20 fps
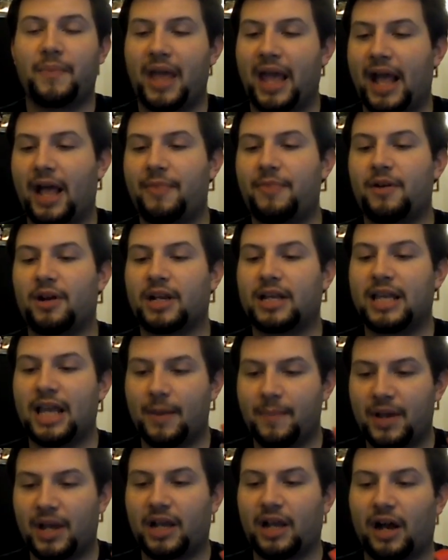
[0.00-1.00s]
They had their
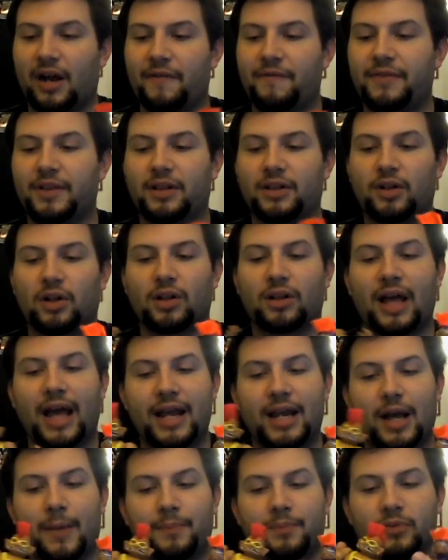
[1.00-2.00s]
gimmick of the little
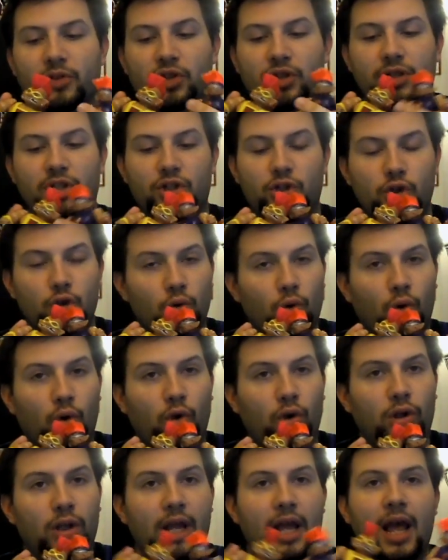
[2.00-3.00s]
light-up
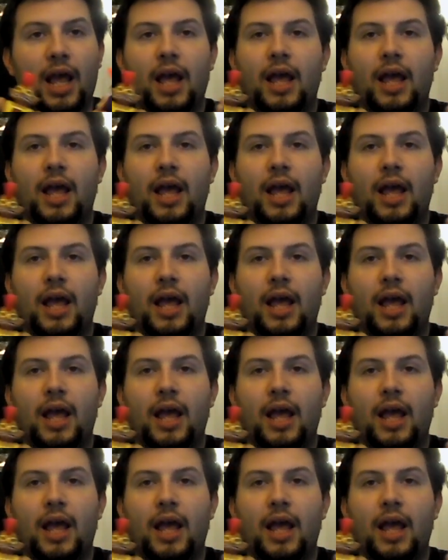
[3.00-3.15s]
jewel.